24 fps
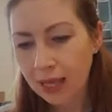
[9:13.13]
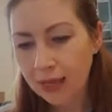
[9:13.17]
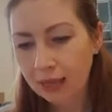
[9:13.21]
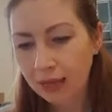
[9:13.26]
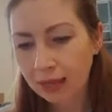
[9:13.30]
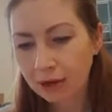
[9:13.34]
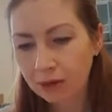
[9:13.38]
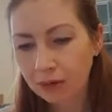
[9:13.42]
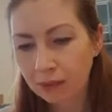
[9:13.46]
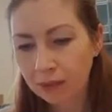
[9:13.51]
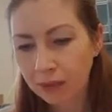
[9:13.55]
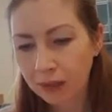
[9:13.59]

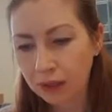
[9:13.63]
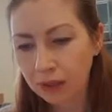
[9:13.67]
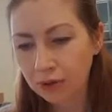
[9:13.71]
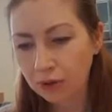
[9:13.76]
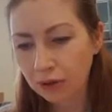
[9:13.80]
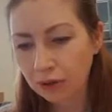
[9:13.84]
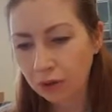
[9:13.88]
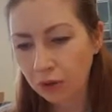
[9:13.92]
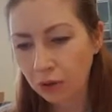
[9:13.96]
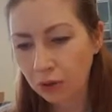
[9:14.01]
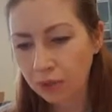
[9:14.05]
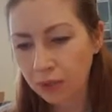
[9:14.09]
They got a
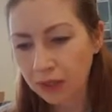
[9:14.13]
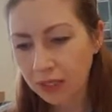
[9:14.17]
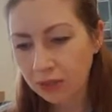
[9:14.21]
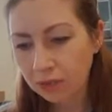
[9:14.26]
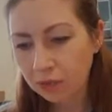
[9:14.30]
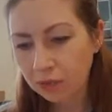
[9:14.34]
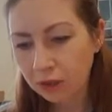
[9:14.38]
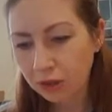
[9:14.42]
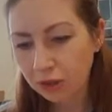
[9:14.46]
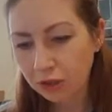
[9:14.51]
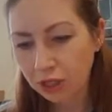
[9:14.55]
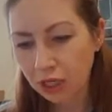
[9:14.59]
balloon to open his
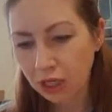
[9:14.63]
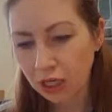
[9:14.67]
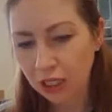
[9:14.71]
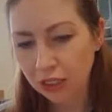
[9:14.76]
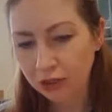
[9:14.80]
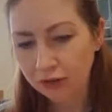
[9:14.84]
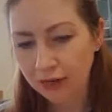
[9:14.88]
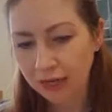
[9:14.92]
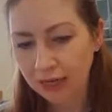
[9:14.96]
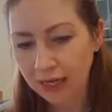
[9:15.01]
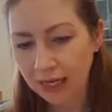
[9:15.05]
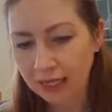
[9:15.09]
blocked
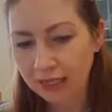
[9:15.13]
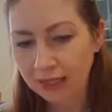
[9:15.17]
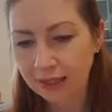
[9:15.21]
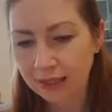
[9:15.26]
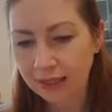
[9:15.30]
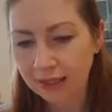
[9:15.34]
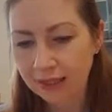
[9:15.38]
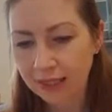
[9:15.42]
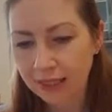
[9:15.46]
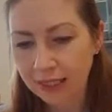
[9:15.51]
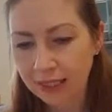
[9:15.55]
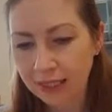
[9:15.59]
artery in less
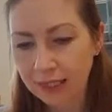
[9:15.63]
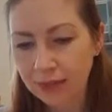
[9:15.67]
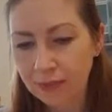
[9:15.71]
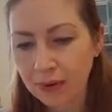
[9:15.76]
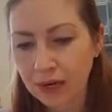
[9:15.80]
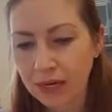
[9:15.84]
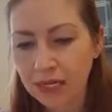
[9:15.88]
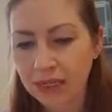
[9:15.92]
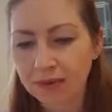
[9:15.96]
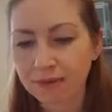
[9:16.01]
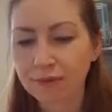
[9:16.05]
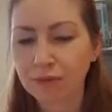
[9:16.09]
than 60
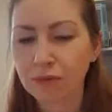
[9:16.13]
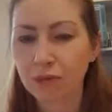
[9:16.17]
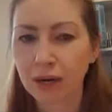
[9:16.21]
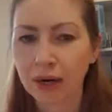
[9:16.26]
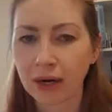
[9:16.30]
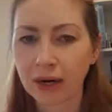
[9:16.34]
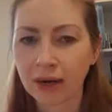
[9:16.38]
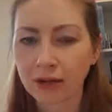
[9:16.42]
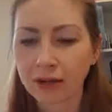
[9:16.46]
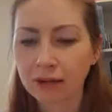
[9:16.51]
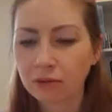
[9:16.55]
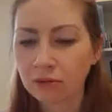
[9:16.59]
minutes from
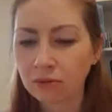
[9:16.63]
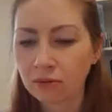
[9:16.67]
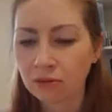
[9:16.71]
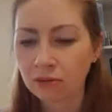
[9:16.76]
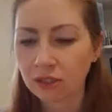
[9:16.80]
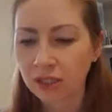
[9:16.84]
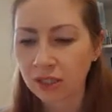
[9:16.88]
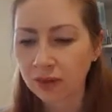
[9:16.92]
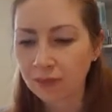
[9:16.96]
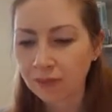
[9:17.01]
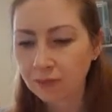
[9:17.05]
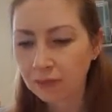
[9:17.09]
when I called.